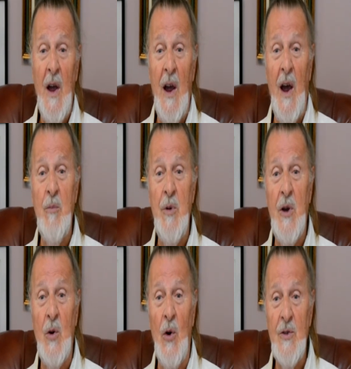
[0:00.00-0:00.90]
and
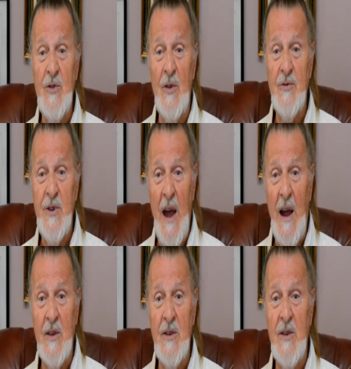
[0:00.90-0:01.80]
because of
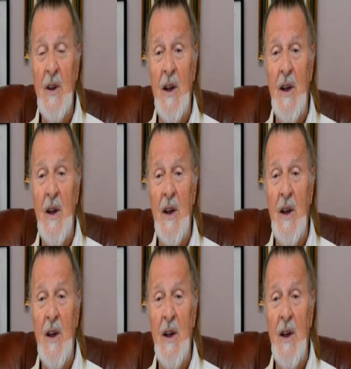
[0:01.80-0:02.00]
that,